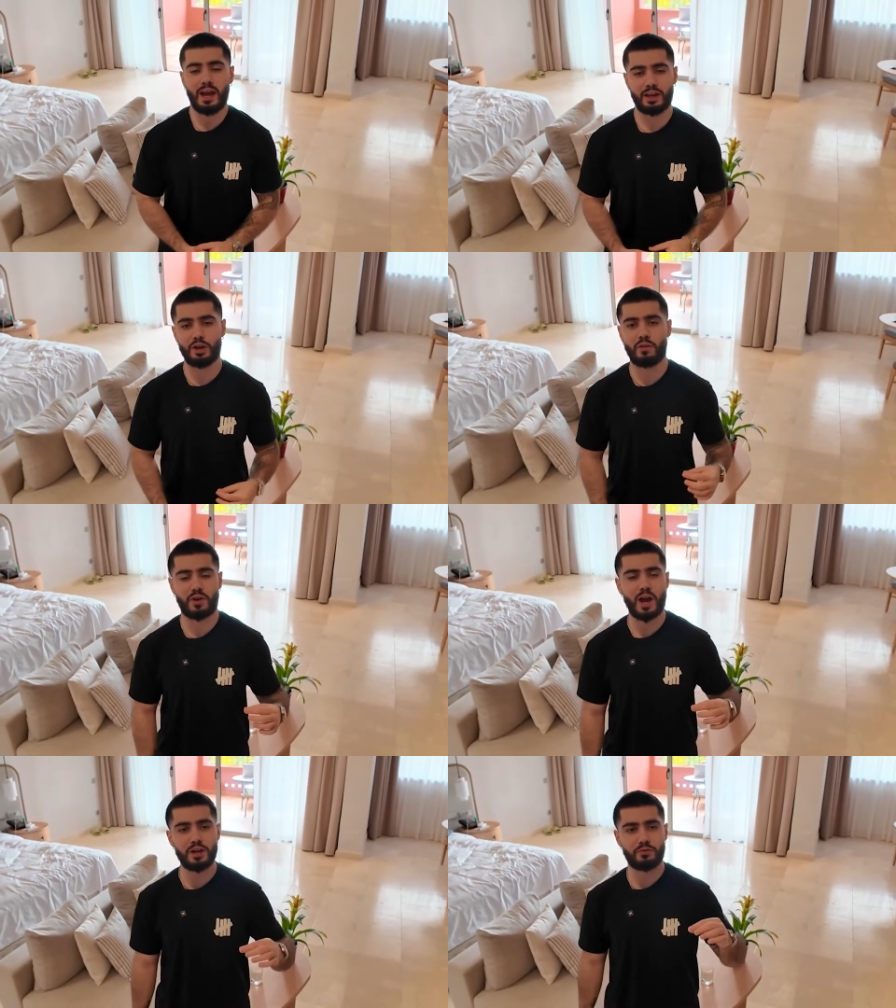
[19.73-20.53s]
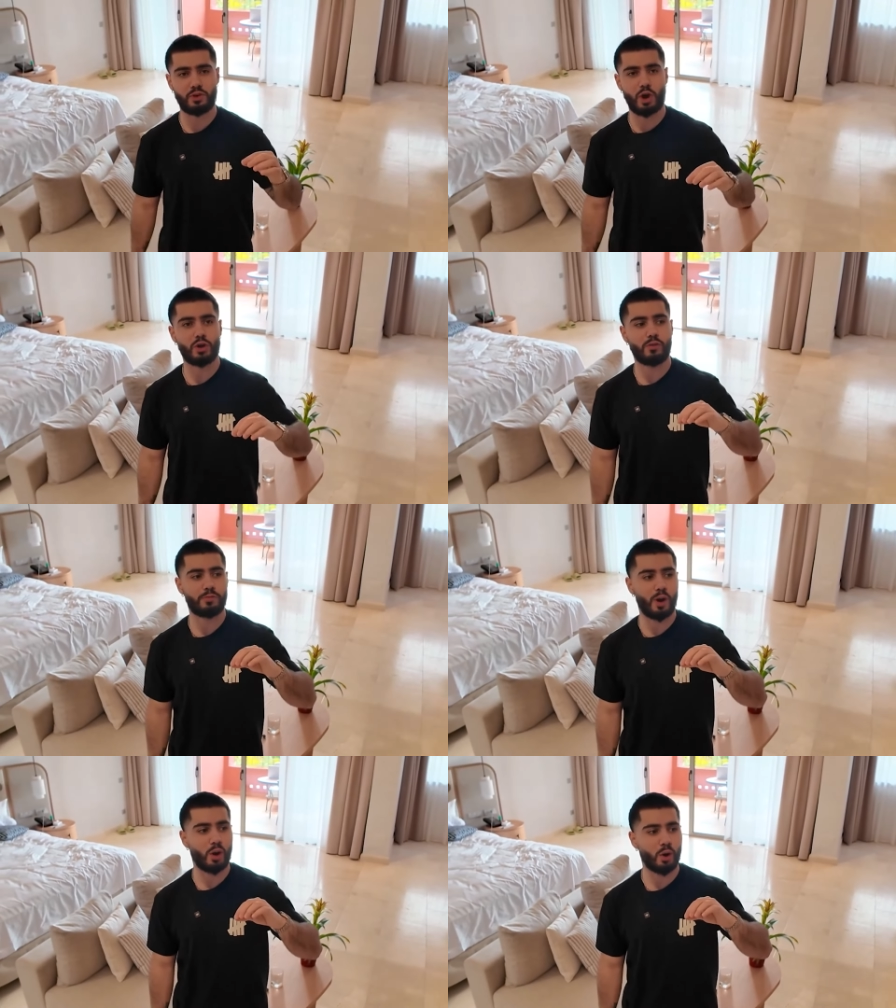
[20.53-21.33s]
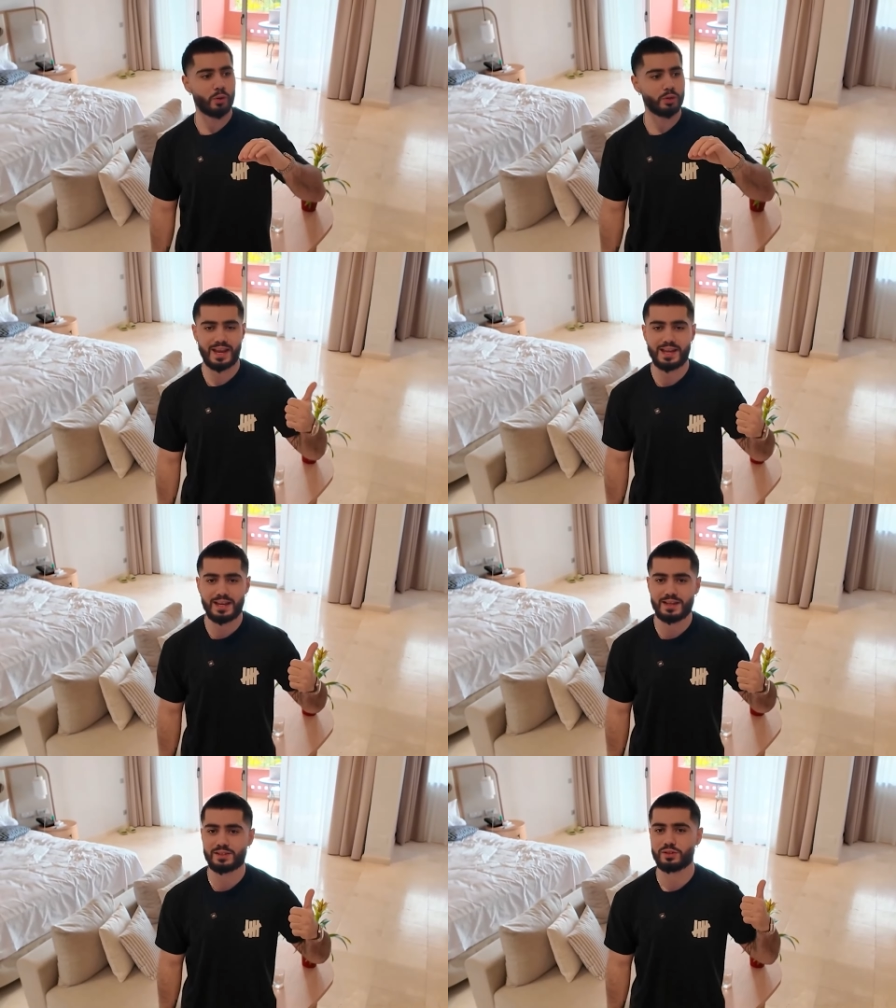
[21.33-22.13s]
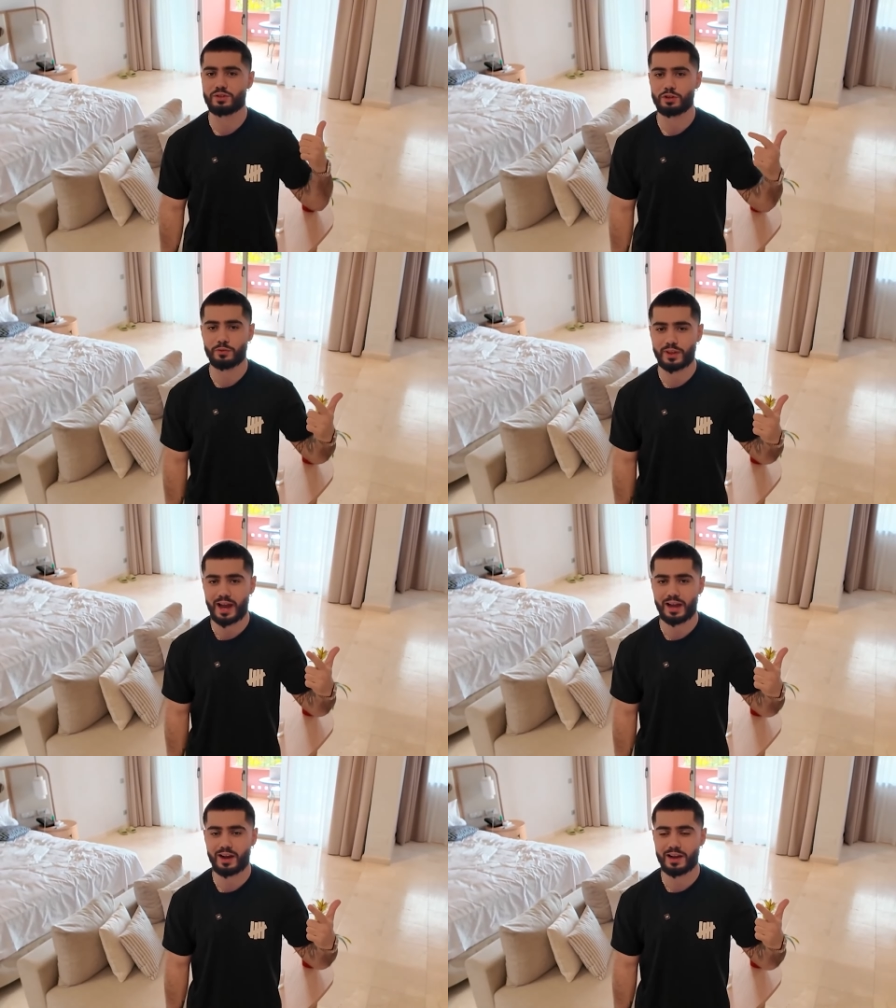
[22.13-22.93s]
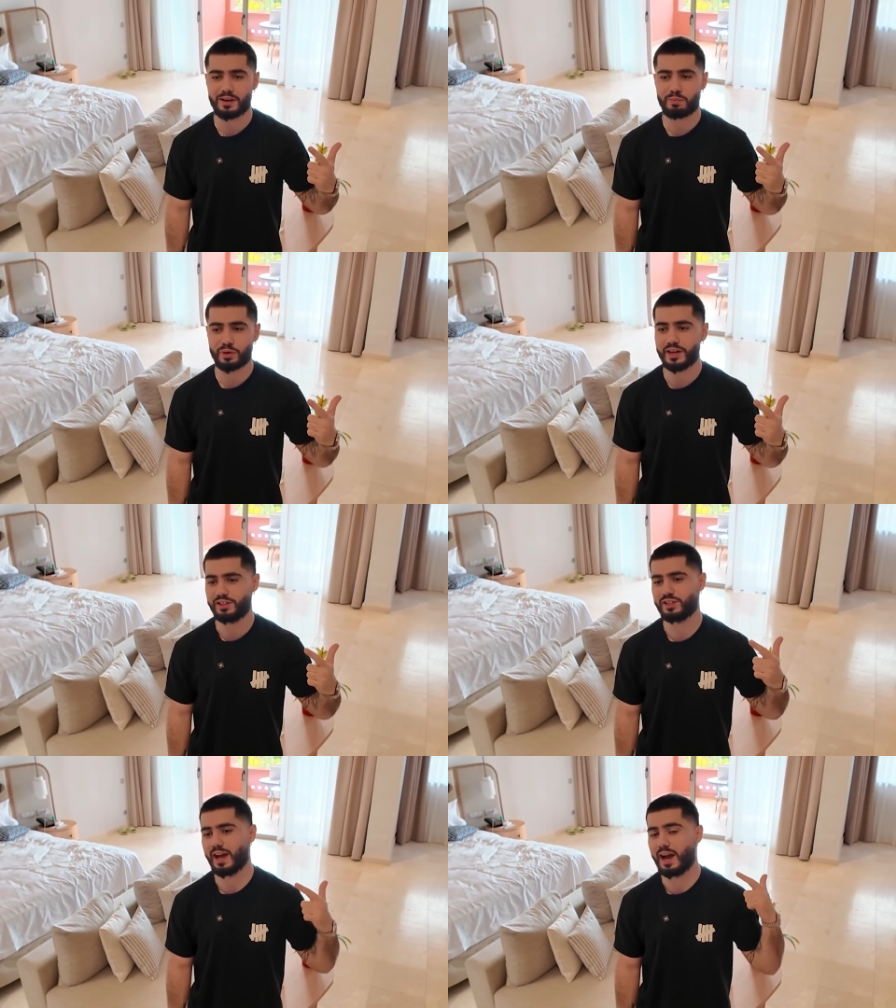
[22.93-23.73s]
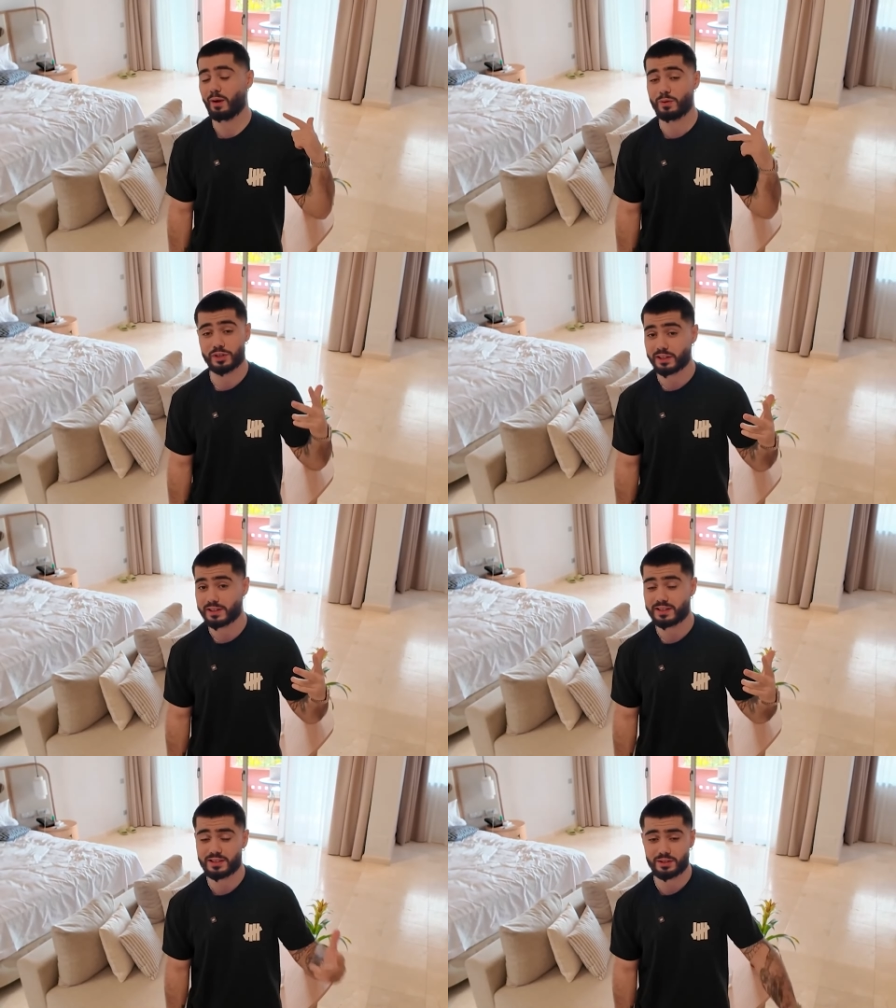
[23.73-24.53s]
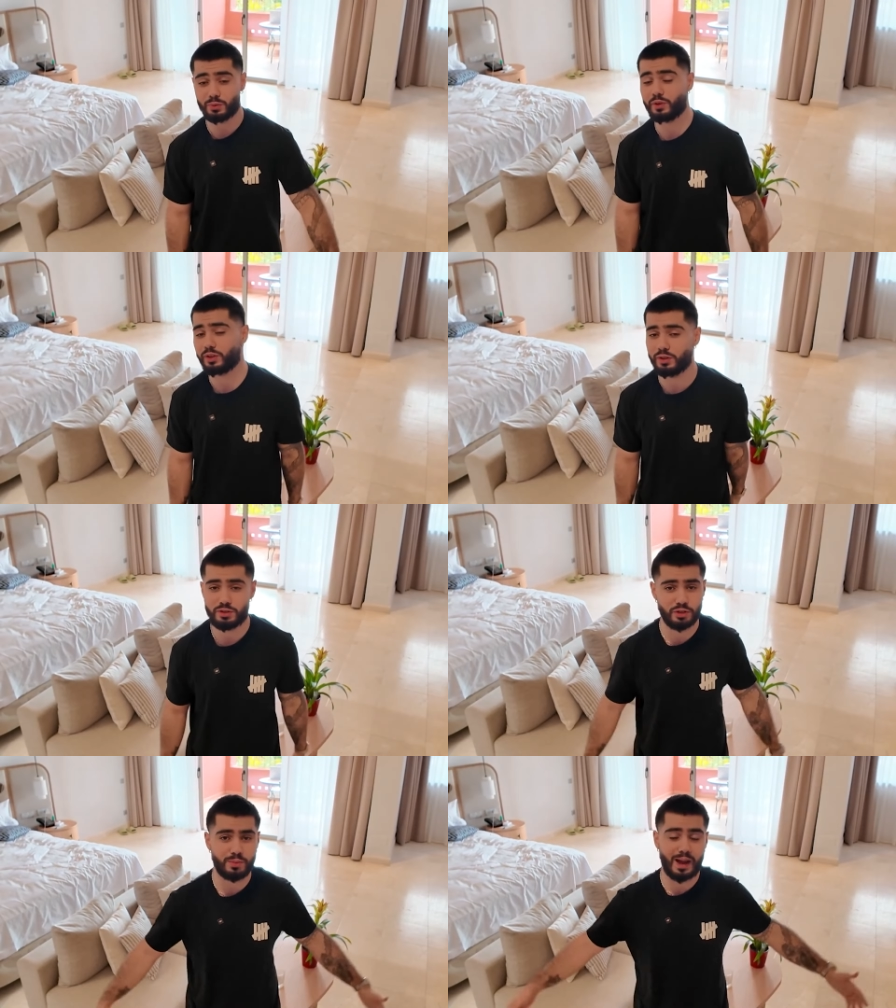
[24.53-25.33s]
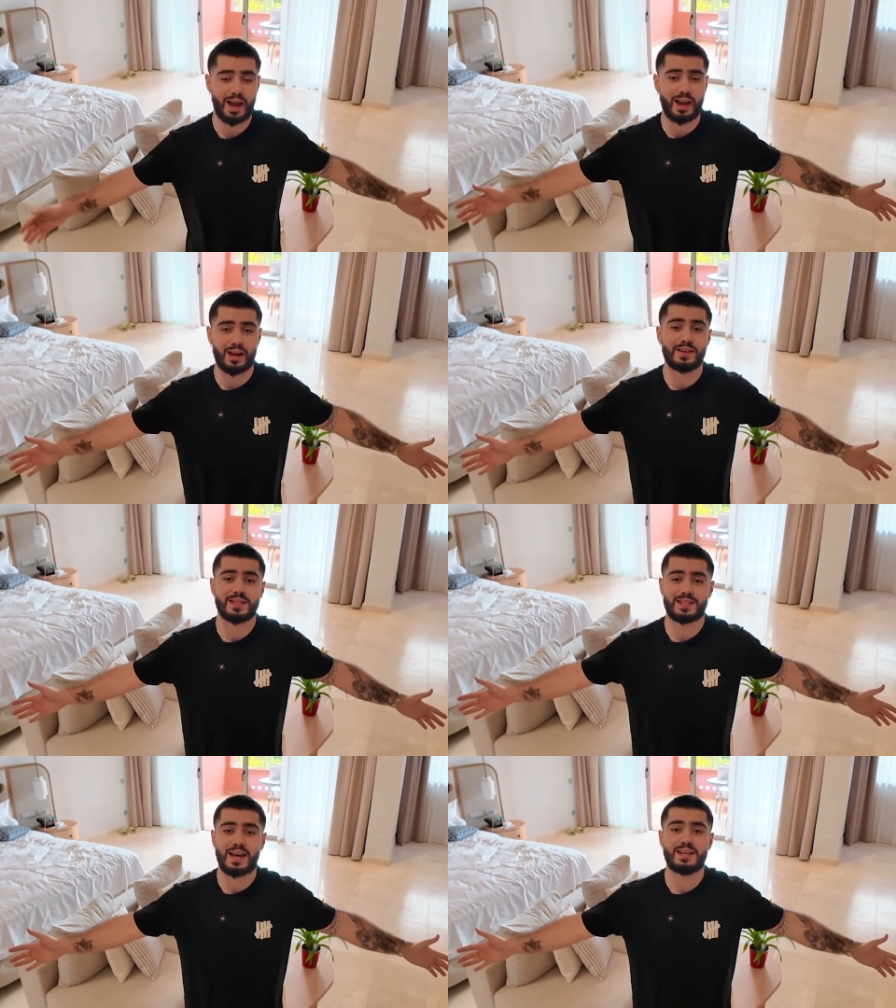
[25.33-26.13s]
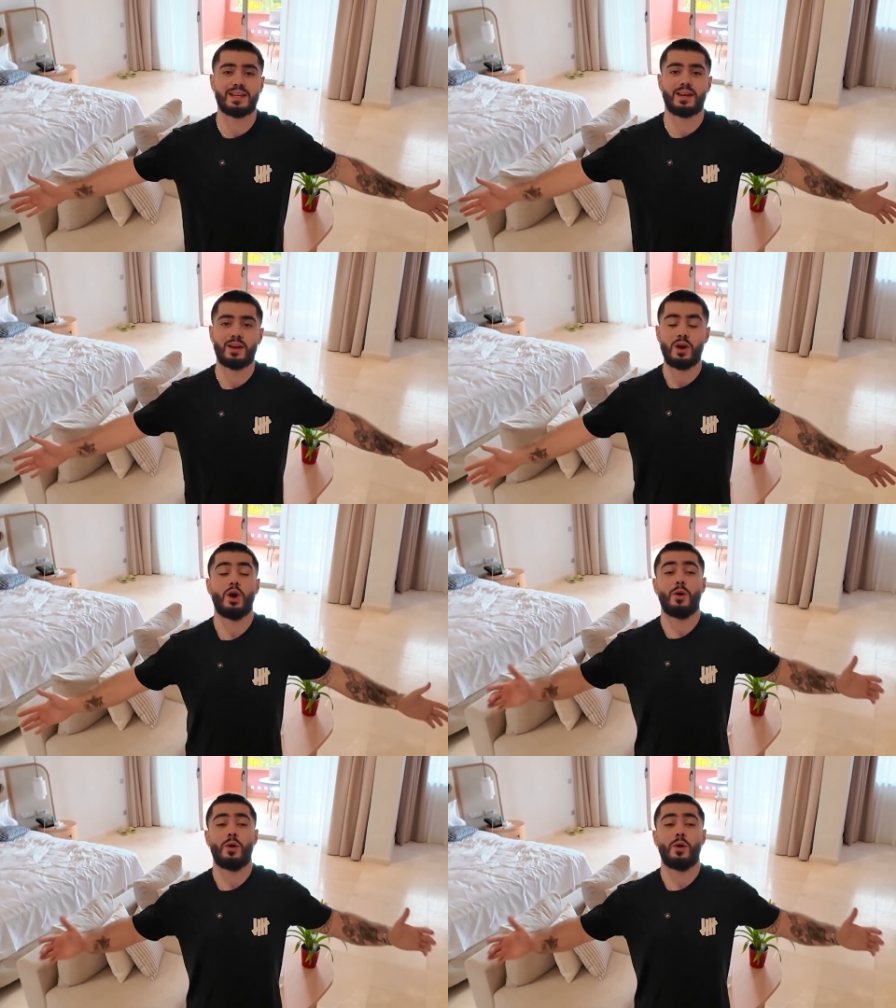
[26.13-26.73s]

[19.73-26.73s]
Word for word: And you know, I've kind of gone off my own sayings and stuff that I kind of preached that I wasn't consistent with YouTube and I understand it.